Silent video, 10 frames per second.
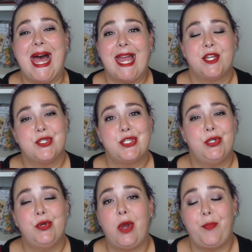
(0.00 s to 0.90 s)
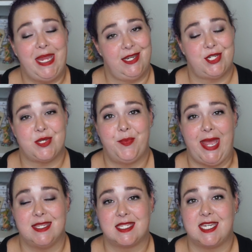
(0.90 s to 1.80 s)
back to Pages and
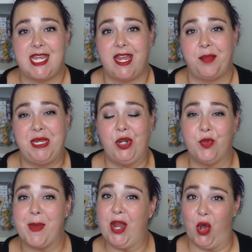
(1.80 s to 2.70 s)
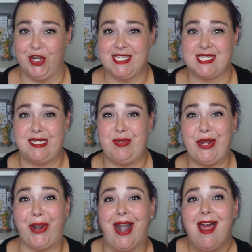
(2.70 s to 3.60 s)
Pens. Today I'm here with my August
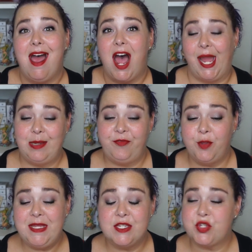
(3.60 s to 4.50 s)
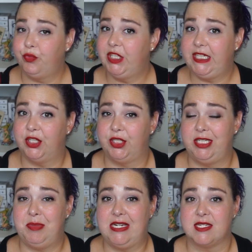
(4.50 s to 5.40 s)
TBR. I am filming this really
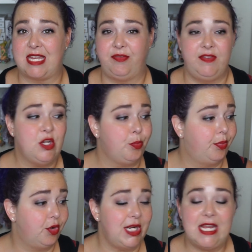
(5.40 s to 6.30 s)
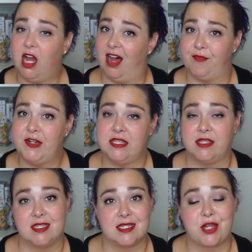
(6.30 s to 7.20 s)
early because I feel pretty confident
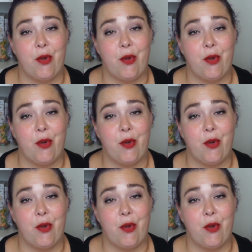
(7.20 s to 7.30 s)
that this is